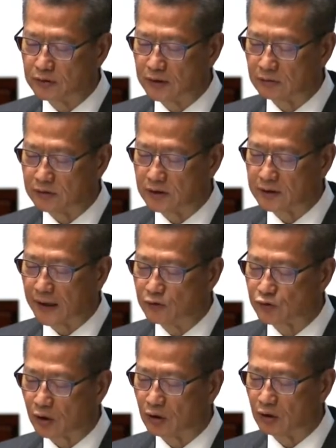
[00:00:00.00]
the increase in
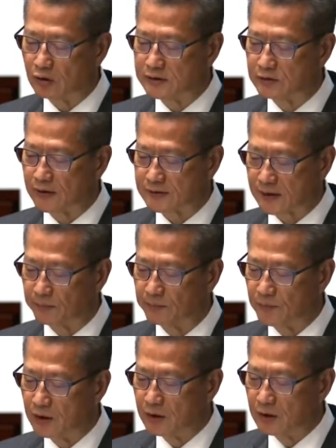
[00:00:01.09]
government revenue,
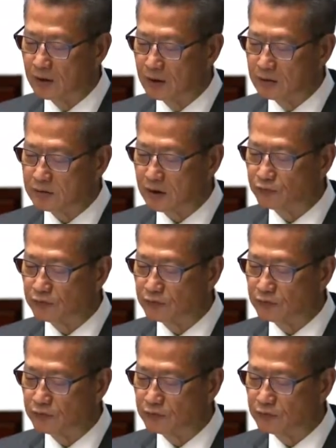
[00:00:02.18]
especially in